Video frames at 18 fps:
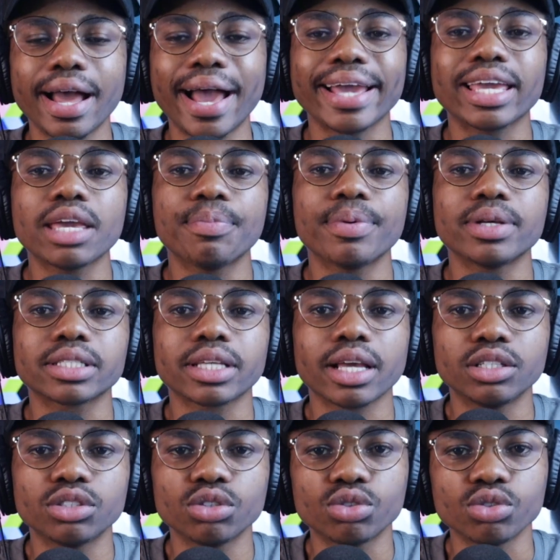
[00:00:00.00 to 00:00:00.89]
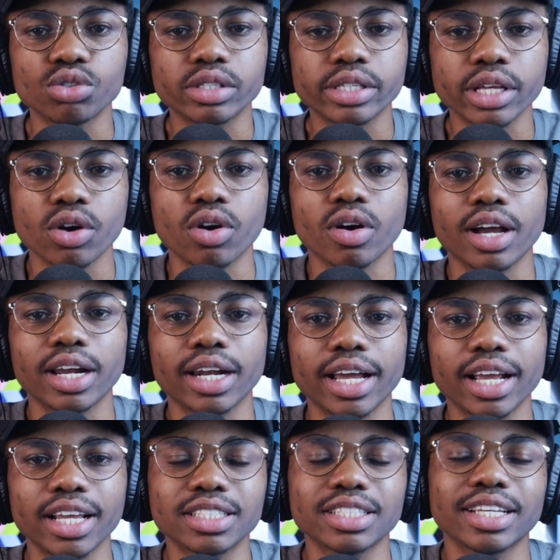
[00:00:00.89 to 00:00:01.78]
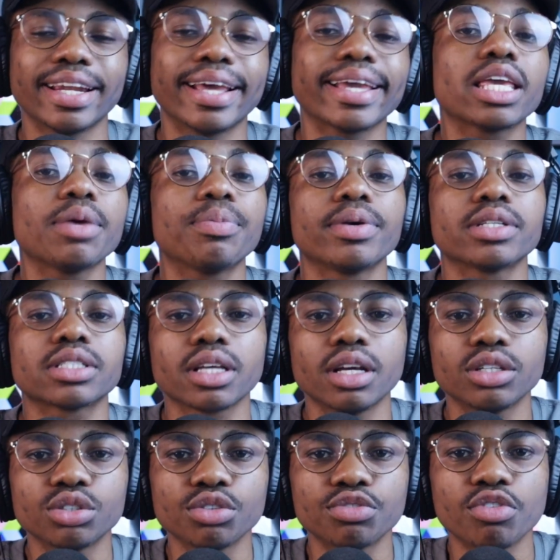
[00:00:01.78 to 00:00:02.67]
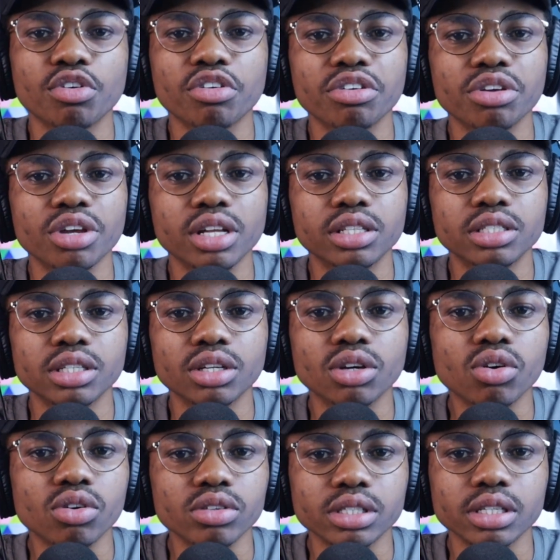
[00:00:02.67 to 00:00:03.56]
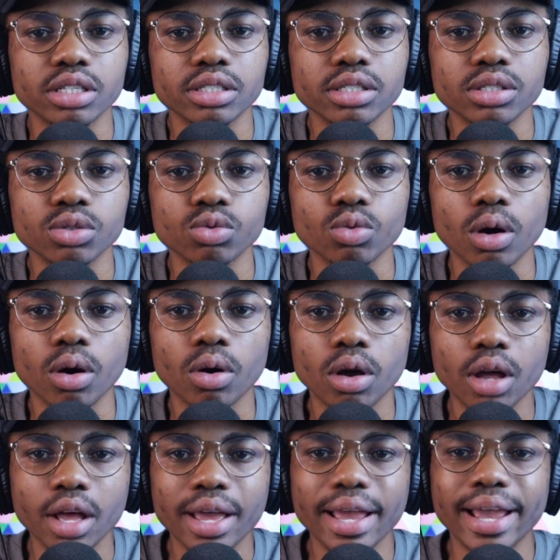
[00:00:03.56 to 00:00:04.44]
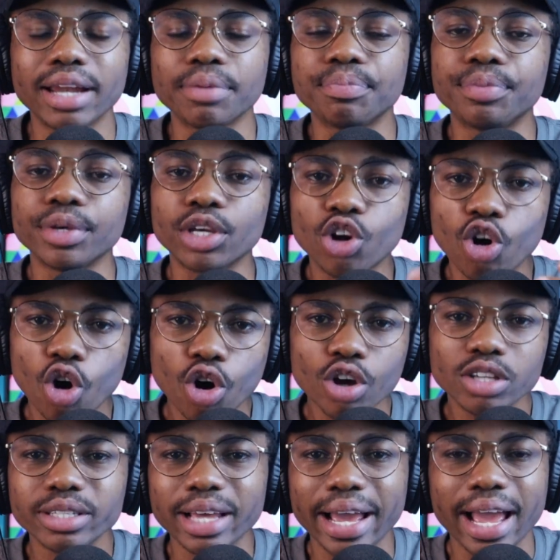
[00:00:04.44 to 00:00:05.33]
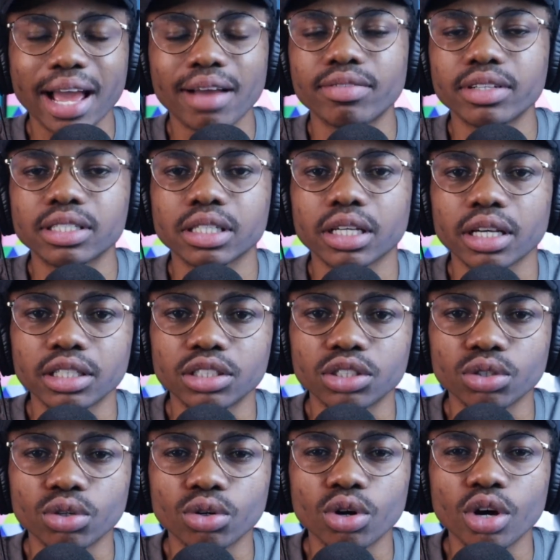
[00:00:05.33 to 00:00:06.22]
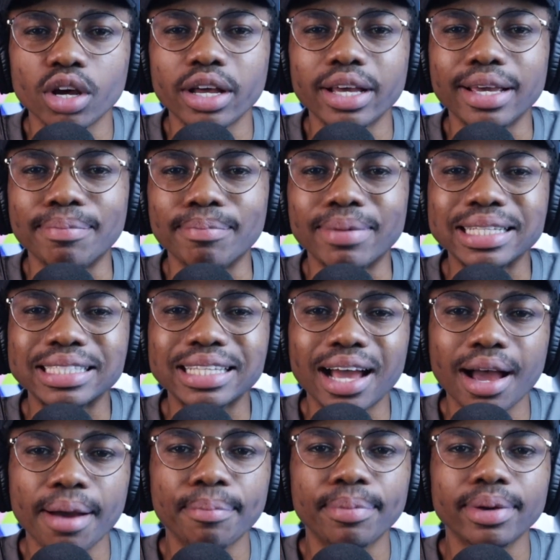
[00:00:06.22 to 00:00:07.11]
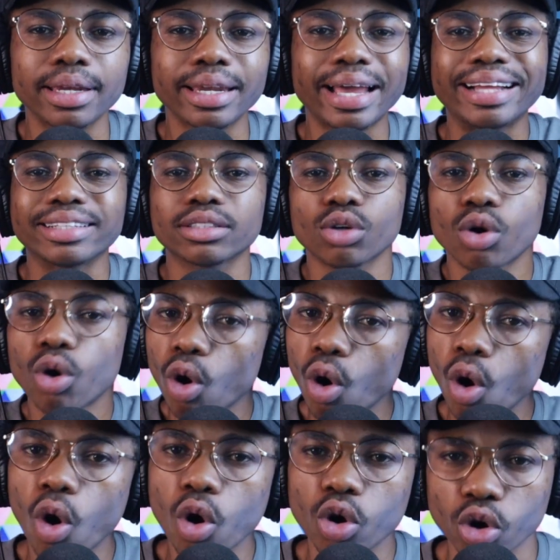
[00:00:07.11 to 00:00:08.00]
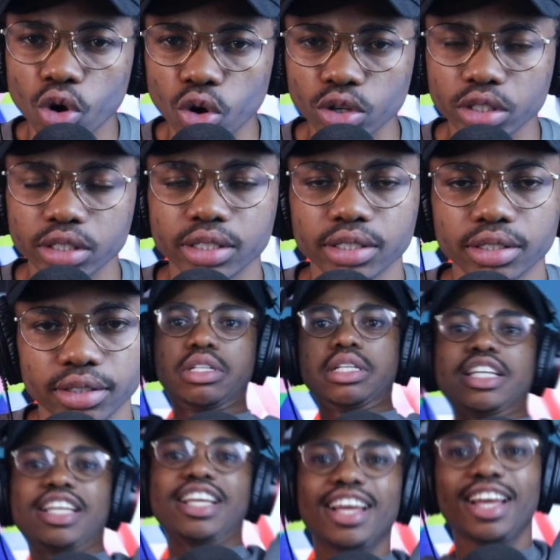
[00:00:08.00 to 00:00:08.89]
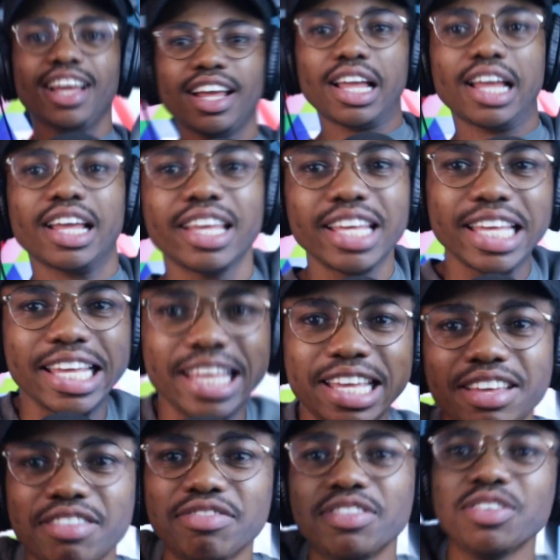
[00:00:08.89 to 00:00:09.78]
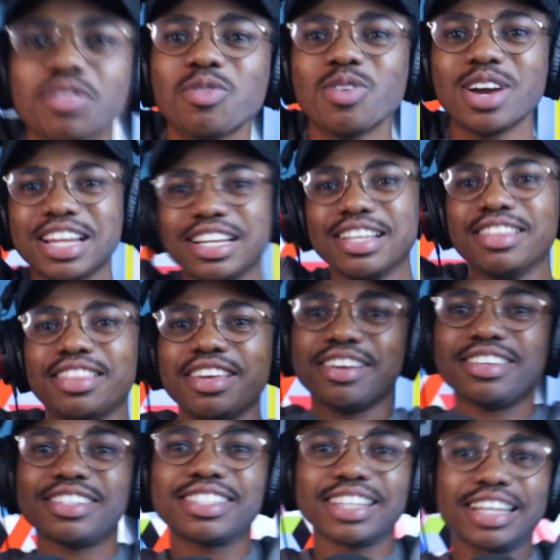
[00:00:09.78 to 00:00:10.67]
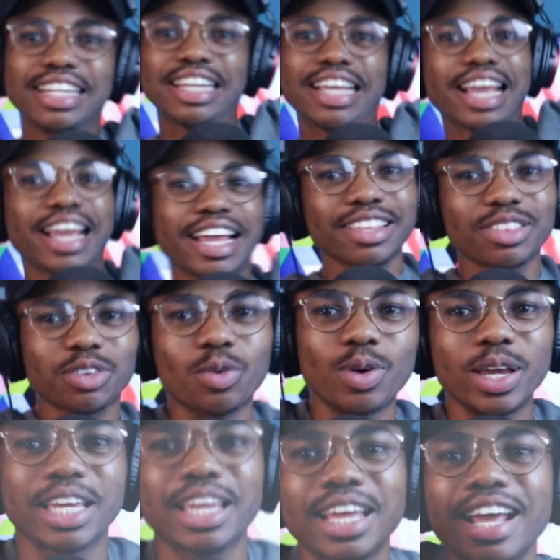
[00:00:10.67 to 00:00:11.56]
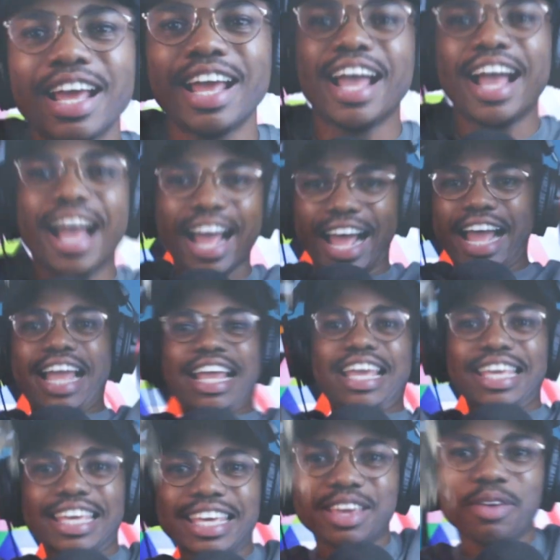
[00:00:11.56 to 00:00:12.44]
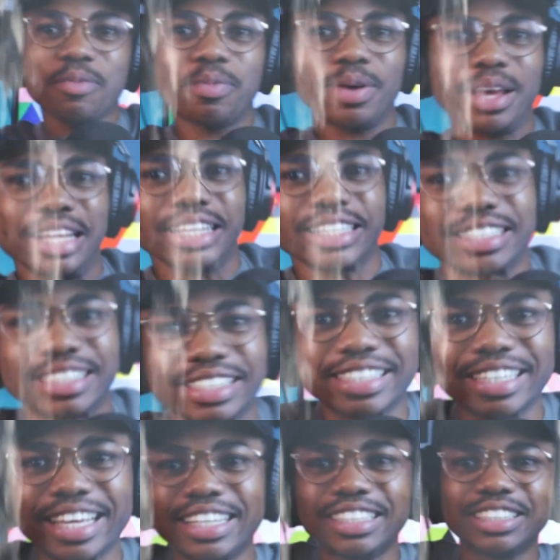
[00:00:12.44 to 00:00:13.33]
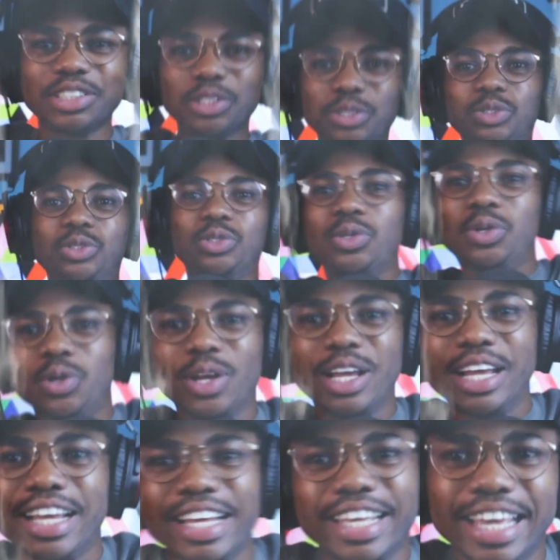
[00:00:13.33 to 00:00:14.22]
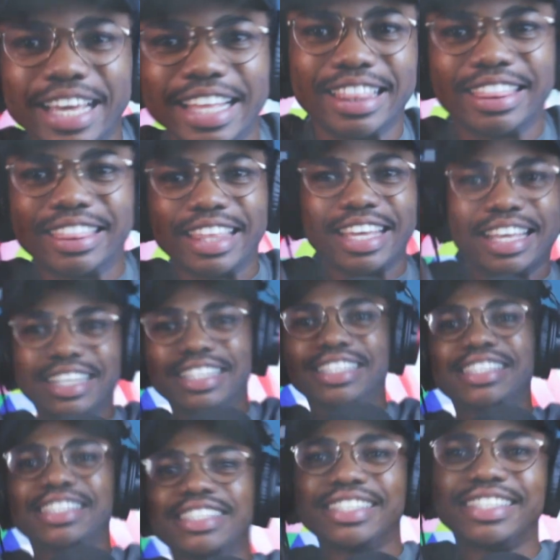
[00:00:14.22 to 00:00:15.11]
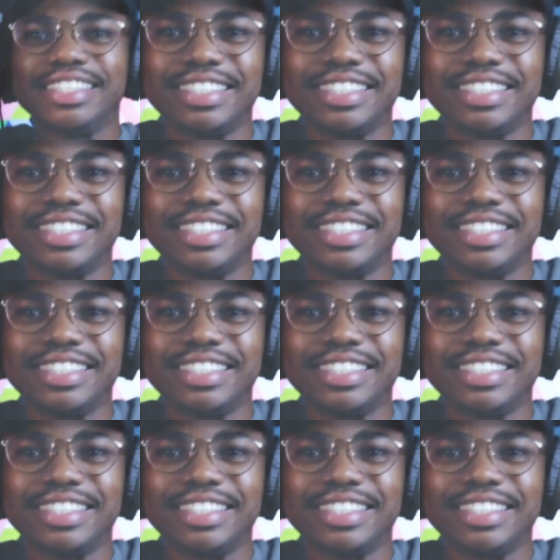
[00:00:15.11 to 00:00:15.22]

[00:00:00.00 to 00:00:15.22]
I keep a schedule to stay organized, and I keep a schedule for creating content as well. And because I have a schedule, it must happen at all cost. Even when there's an earthquake, I keep a schedule to get things